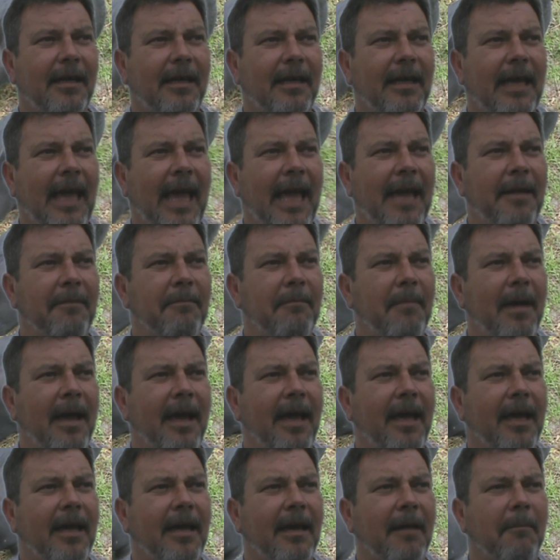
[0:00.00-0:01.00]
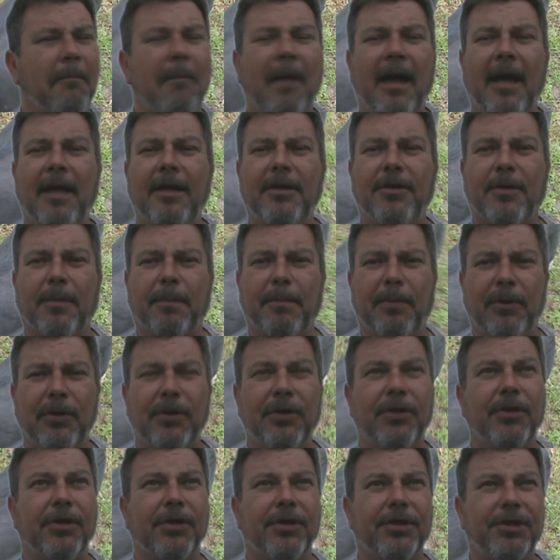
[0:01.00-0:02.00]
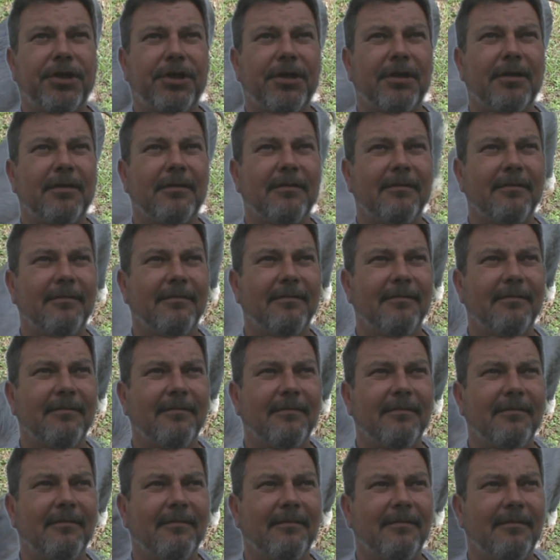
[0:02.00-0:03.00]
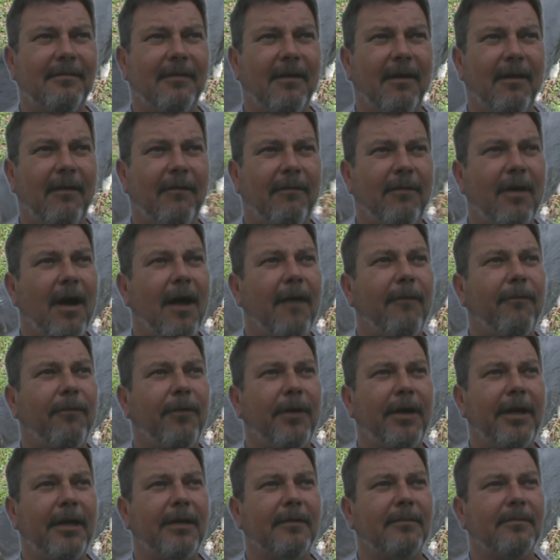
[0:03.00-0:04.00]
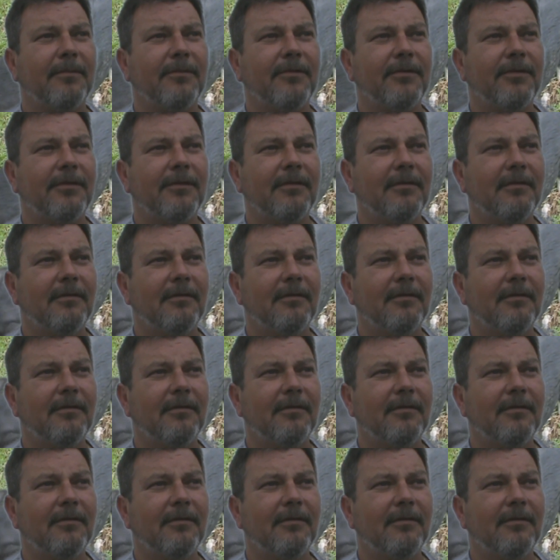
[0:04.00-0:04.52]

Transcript: can't make a major push for our freedoms